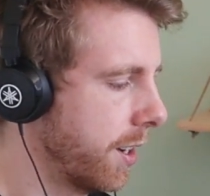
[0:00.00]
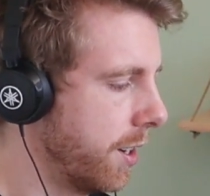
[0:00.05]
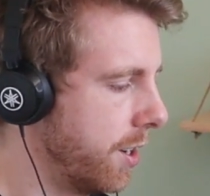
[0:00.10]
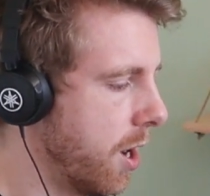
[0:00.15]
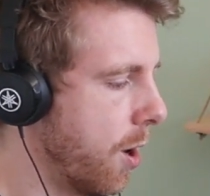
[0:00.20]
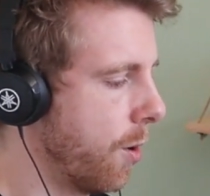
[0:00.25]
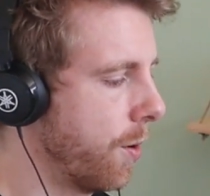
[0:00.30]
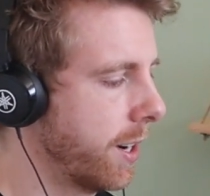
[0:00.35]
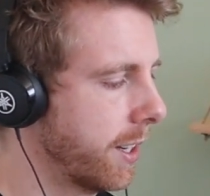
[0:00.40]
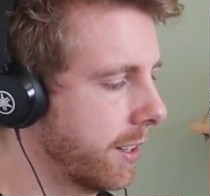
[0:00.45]

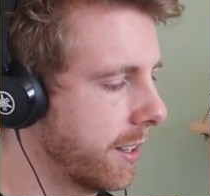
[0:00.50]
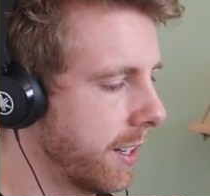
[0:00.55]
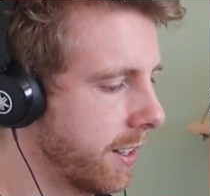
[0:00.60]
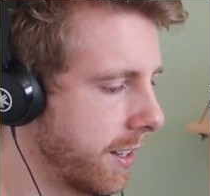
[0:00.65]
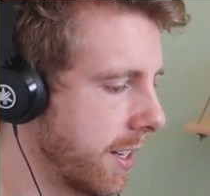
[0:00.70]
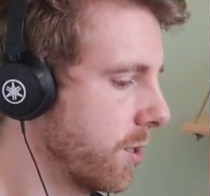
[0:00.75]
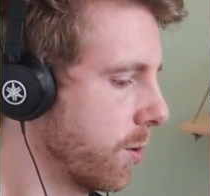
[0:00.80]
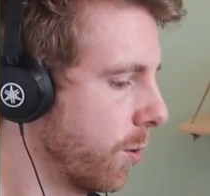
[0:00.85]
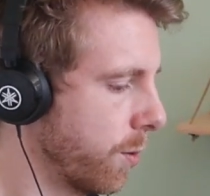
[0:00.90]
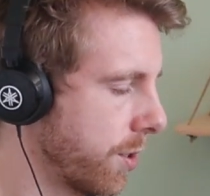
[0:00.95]
knowing
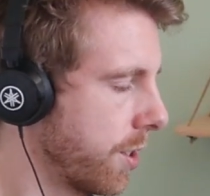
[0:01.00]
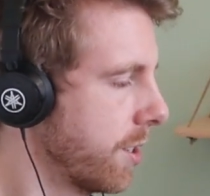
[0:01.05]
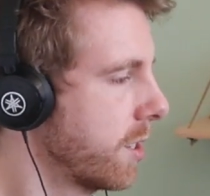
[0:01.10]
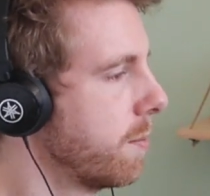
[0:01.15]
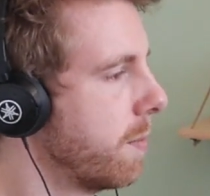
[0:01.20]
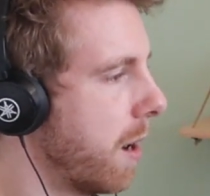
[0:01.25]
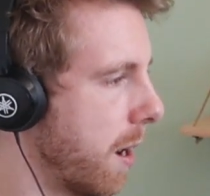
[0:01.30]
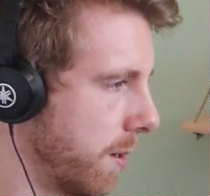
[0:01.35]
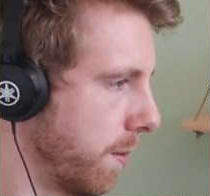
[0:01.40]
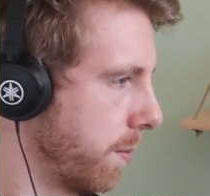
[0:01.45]
that there's also
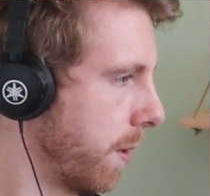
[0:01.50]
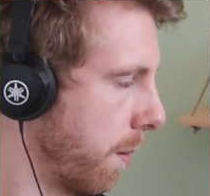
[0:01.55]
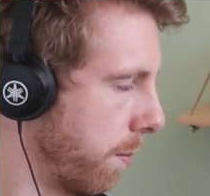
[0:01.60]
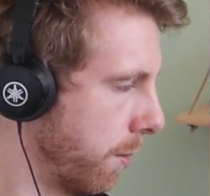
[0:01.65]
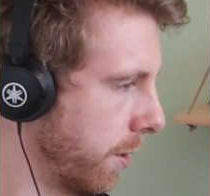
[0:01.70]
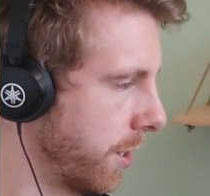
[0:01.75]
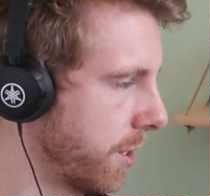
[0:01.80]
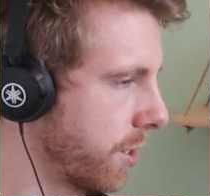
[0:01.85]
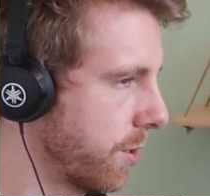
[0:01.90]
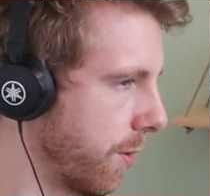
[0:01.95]
some
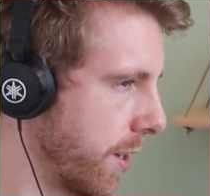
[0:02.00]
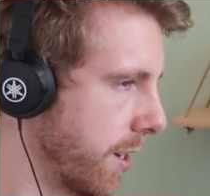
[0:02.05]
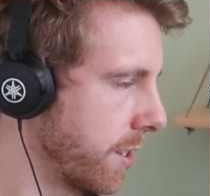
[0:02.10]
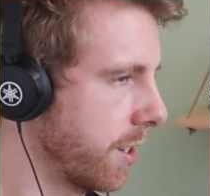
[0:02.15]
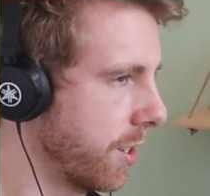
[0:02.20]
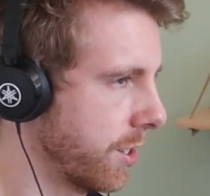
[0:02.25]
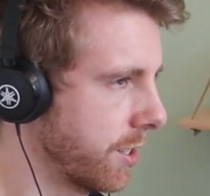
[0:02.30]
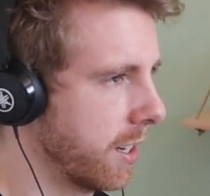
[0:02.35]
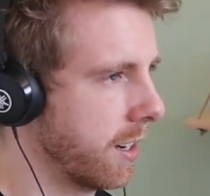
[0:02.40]
unpublished research